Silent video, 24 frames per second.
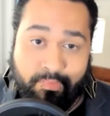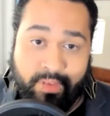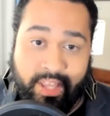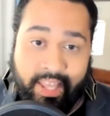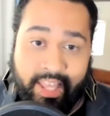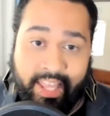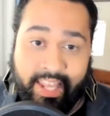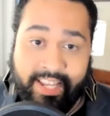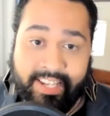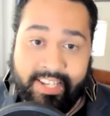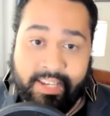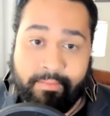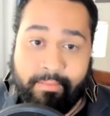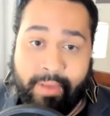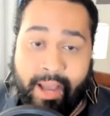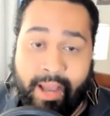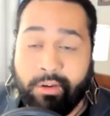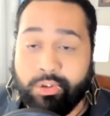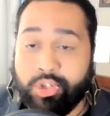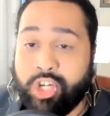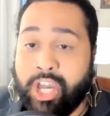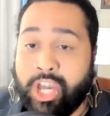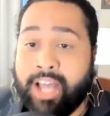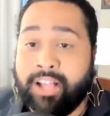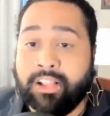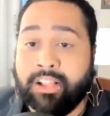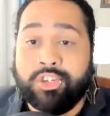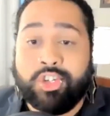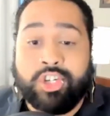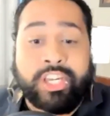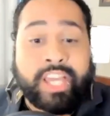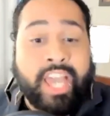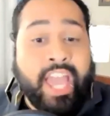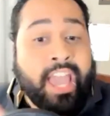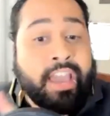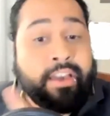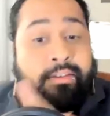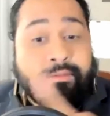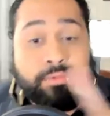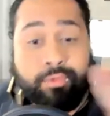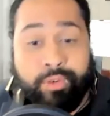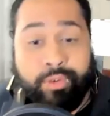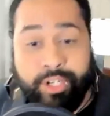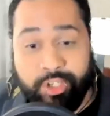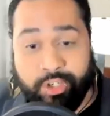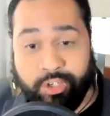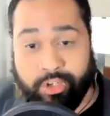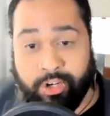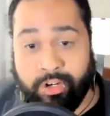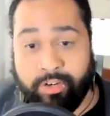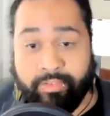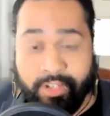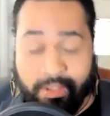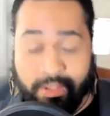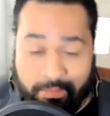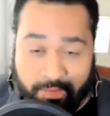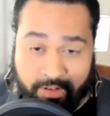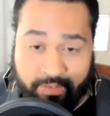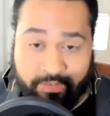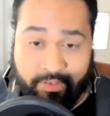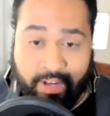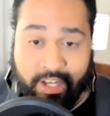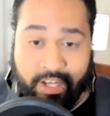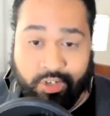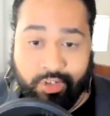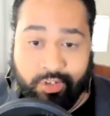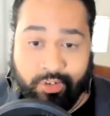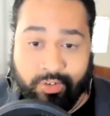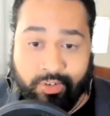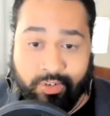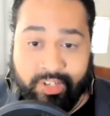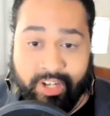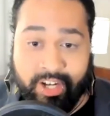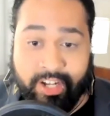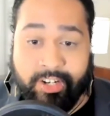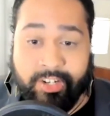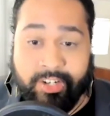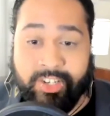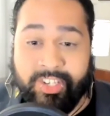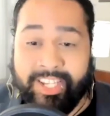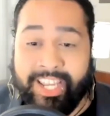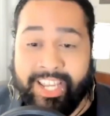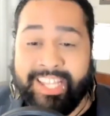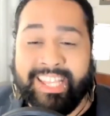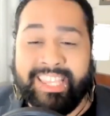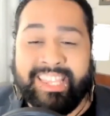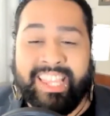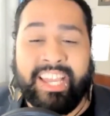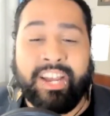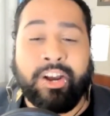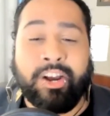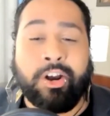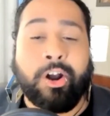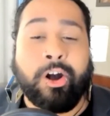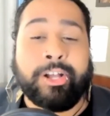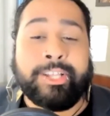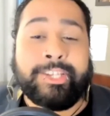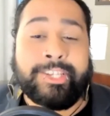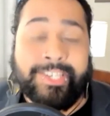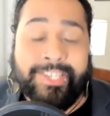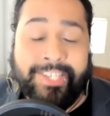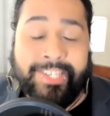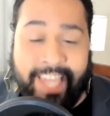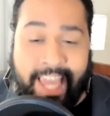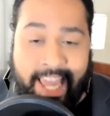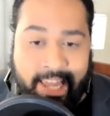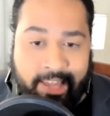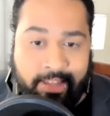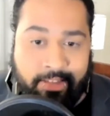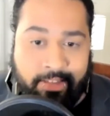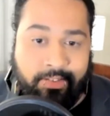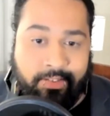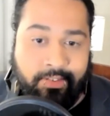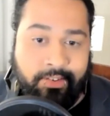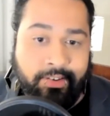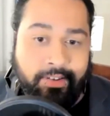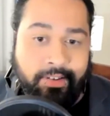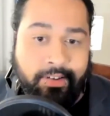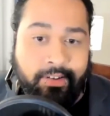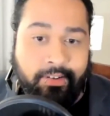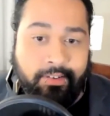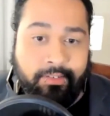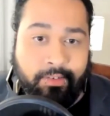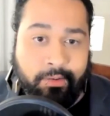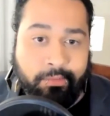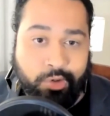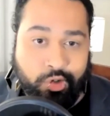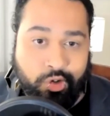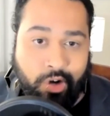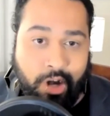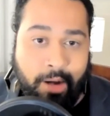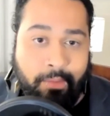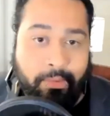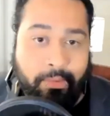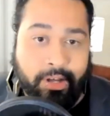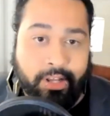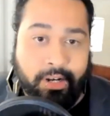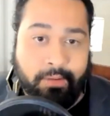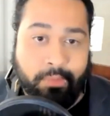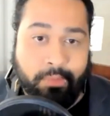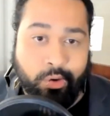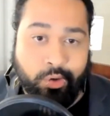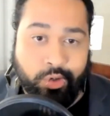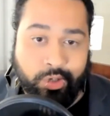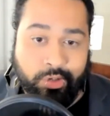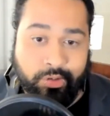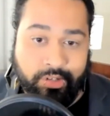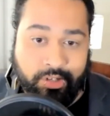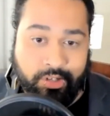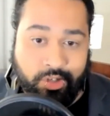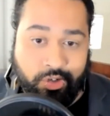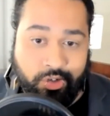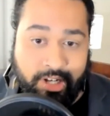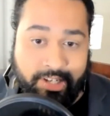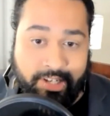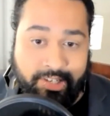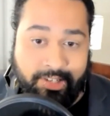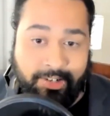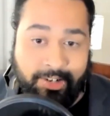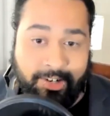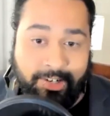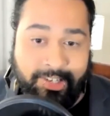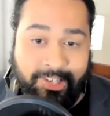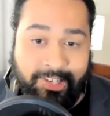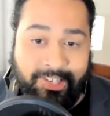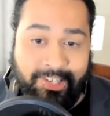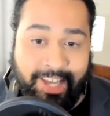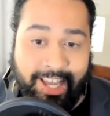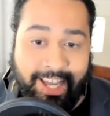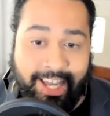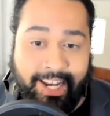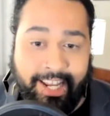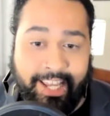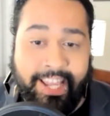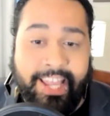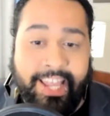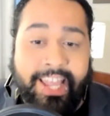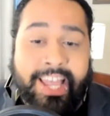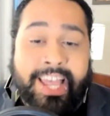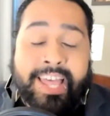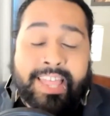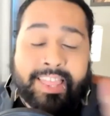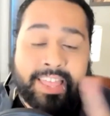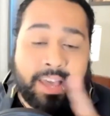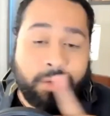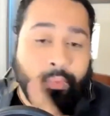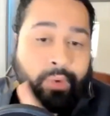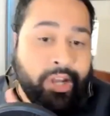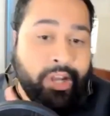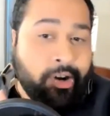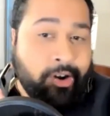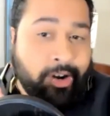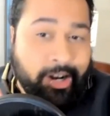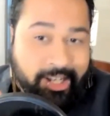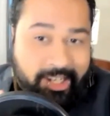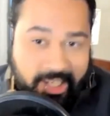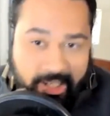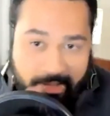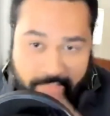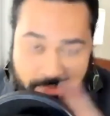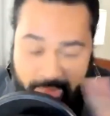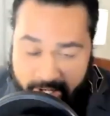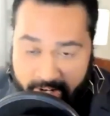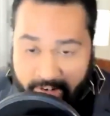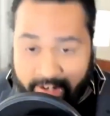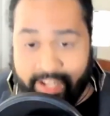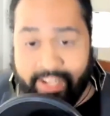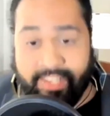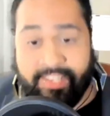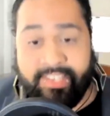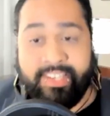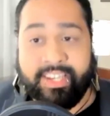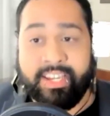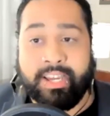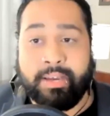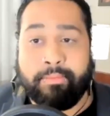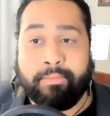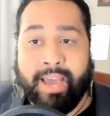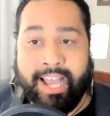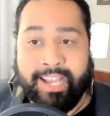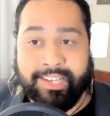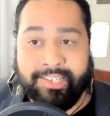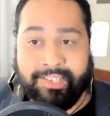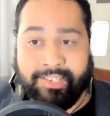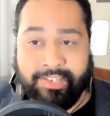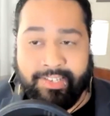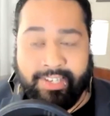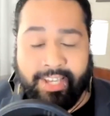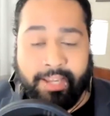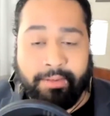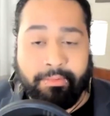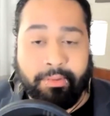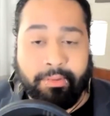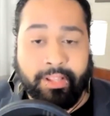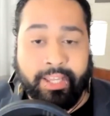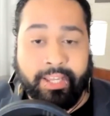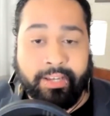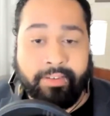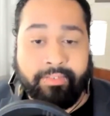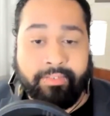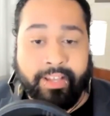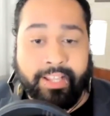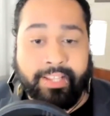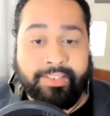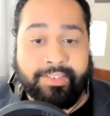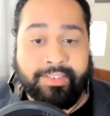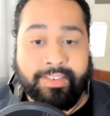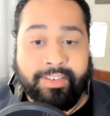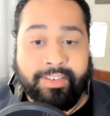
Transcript: It is about challenging every service professional to understand that they are unscathed from trauma and emotional distress in our society, that we are experiencing a mass disabling event,